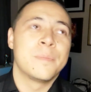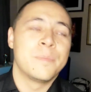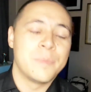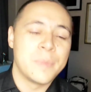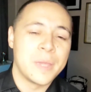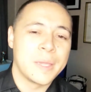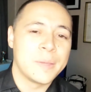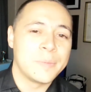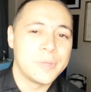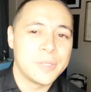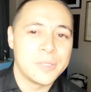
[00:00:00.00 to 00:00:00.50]

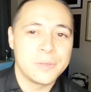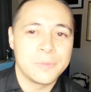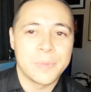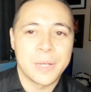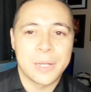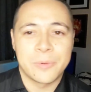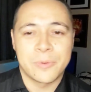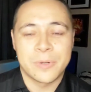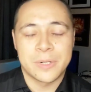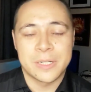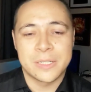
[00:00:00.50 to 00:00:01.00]
Maybe you
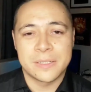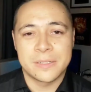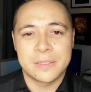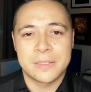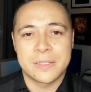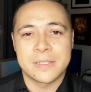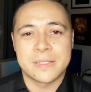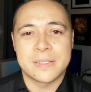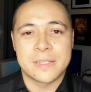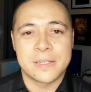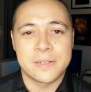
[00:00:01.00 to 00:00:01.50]
might want to
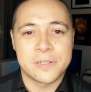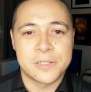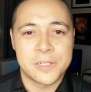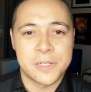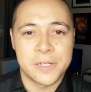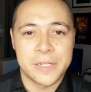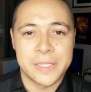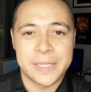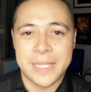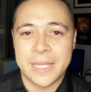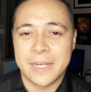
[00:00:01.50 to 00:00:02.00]
consider
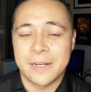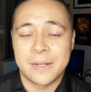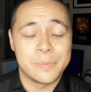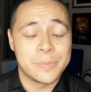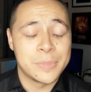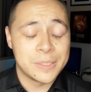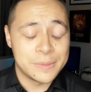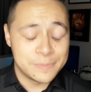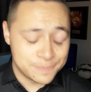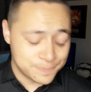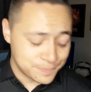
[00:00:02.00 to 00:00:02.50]
turning that on,
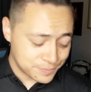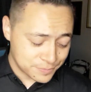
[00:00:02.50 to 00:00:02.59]
but